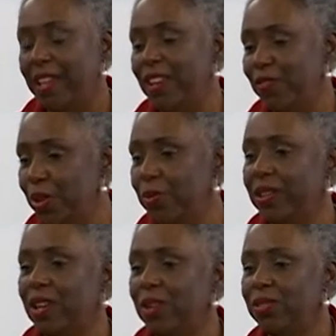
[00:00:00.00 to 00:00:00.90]
If you
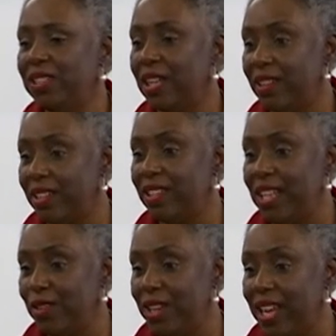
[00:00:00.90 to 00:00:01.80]
would go on the
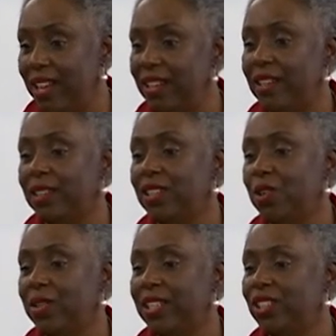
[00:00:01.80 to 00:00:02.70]
internet and
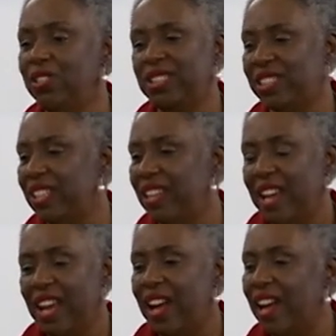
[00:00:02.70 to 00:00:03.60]
Google it, you'll see
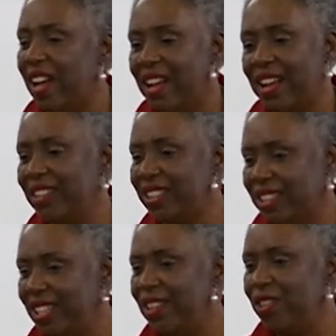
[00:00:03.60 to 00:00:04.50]
uh,
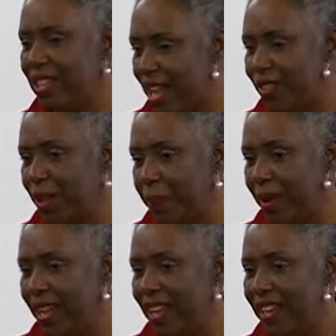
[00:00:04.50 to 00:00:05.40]
see how they
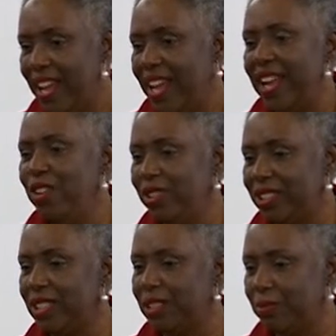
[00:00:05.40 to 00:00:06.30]
played, and you'll
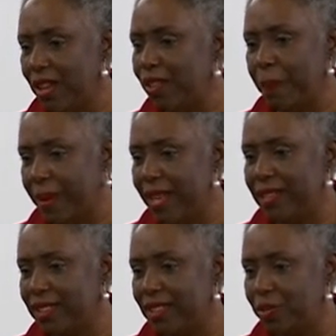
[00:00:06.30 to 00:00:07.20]
see some other
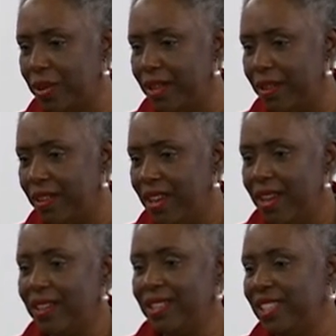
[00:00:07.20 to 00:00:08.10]
bands as well,
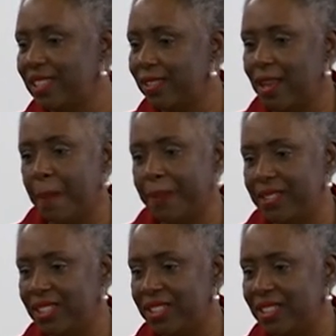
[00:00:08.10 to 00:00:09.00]
because it's a
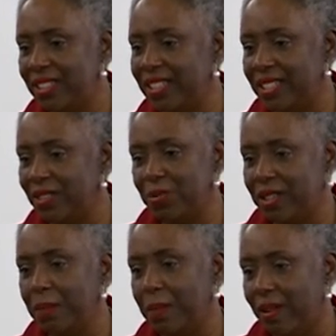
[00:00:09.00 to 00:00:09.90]
competition
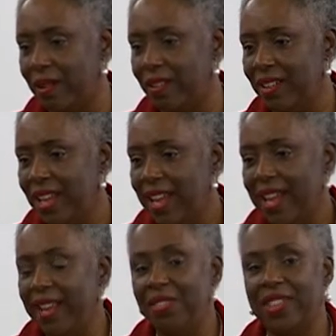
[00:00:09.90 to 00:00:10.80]
with them all.
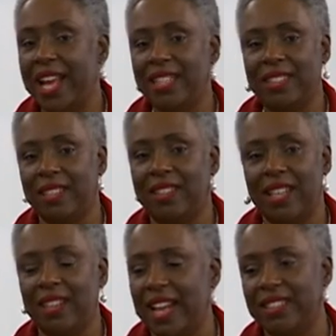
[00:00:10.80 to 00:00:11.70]
And that's the
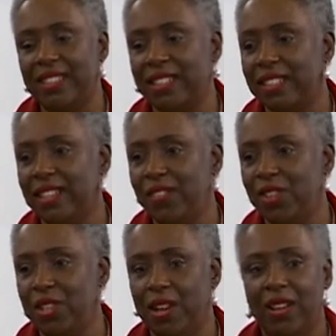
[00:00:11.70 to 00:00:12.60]
thing that I just love,
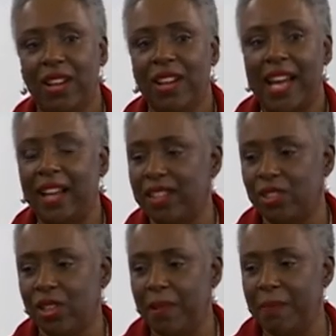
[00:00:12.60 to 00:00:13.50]
you know, how the
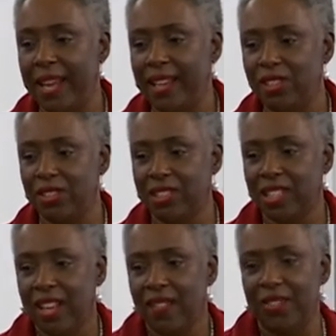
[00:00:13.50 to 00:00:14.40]
drum majors,
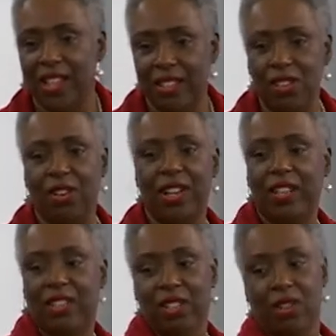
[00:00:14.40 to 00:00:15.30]
they, you know, they
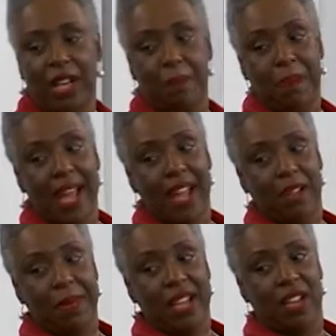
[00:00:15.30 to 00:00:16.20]
do that
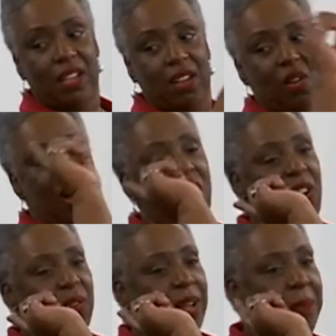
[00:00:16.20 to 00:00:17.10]
back bend and go
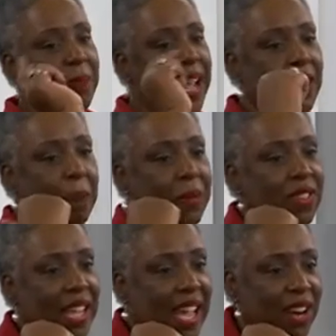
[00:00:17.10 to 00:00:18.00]
all the way back and put
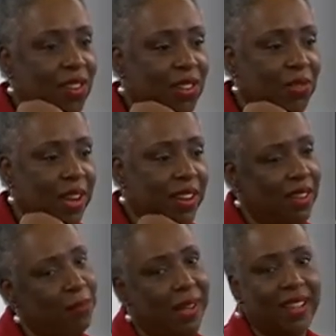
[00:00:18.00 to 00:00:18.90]
their head on the ground, and
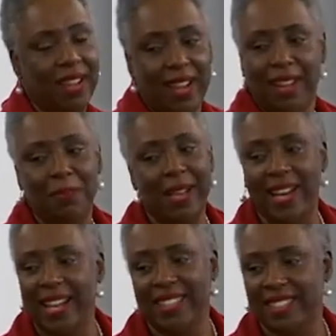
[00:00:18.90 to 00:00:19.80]
I'm like, man,
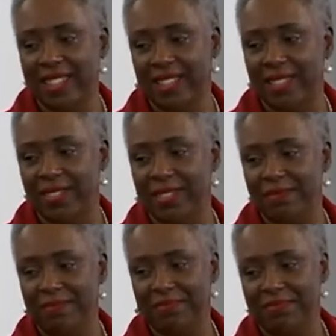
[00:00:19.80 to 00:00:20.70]
I just love it.
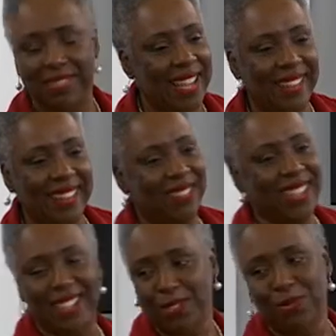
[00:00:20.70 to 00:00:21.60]
I love it.
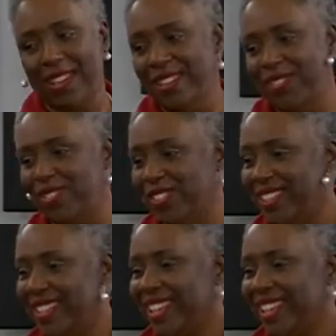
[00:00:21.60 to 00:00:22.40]
It's wonderful.